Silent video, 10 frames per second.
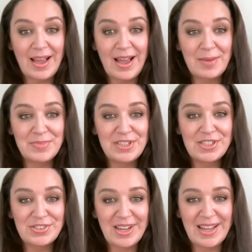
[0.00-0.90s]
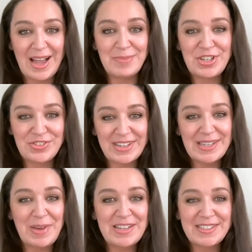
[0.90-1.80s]
I'm
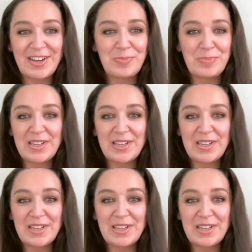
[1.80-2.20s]
distracting myself,